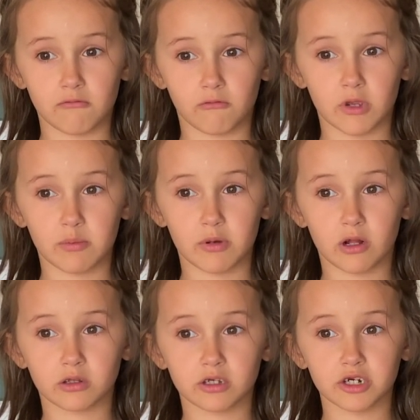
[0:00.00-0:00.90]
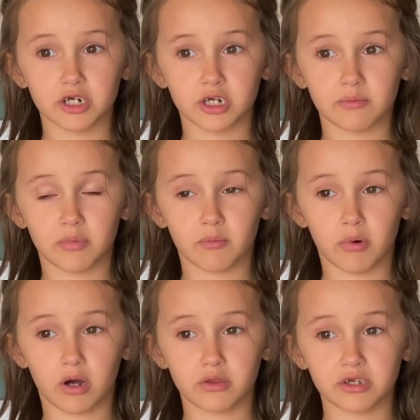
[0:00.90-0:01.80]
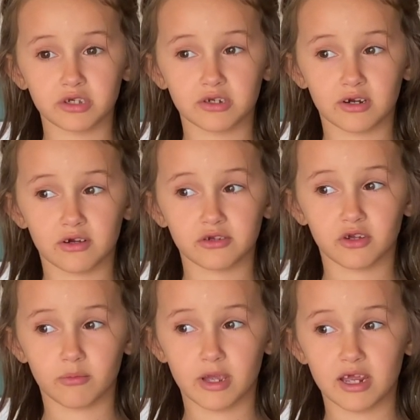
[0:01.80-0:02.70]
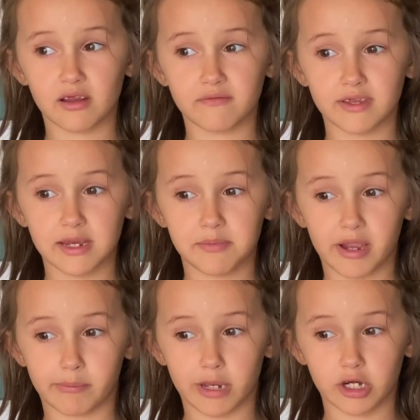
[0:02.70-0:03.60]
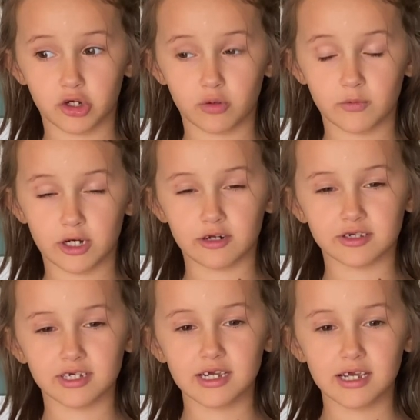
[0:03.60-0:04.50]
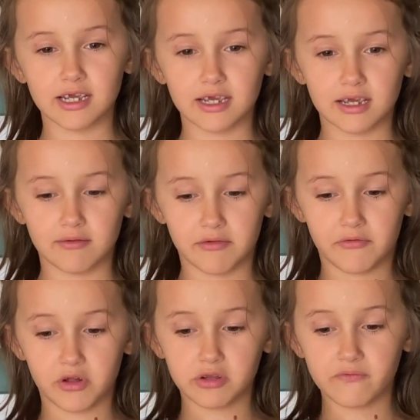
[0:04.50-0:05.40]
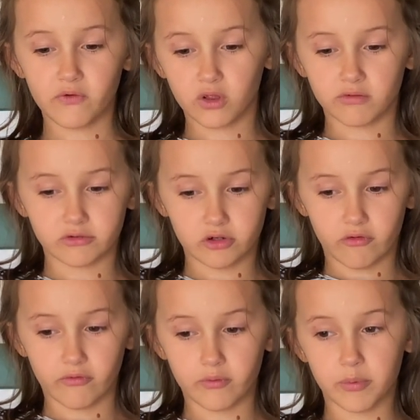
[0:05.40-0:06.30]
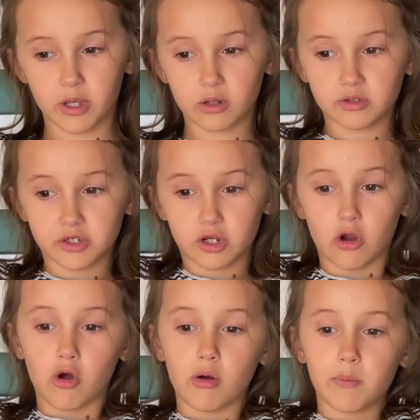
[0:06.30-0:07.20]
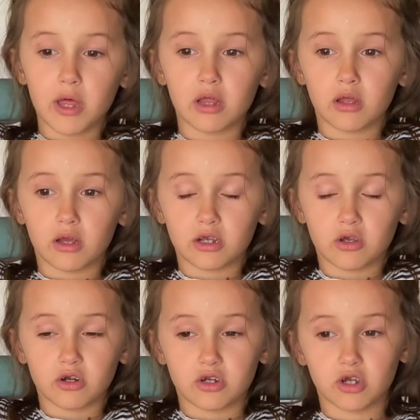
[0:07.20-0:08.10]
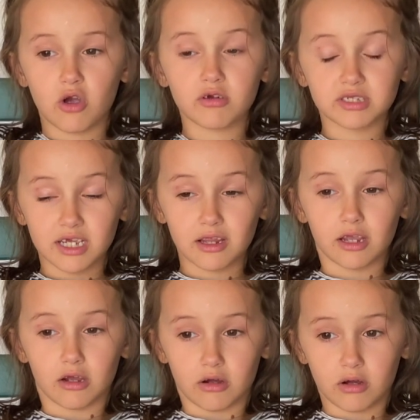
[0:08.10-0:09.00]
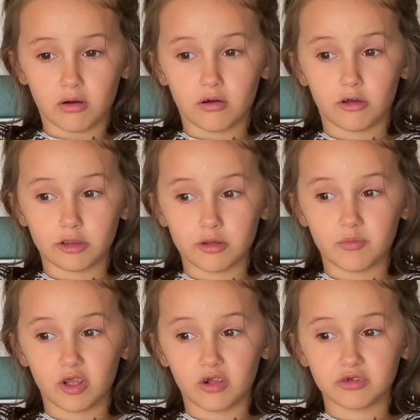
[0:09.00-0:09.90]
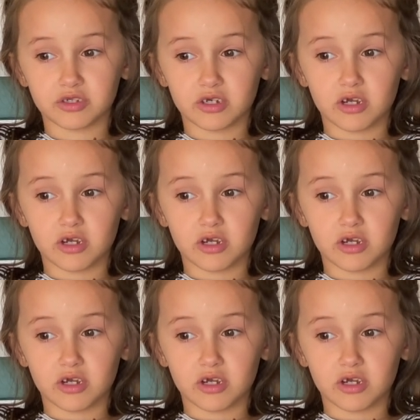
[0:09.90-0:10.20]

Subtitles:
We built a ship upon the stairwell made of the back bedroom chairs. We filled it full of sofa pillows to go sailing on the billows.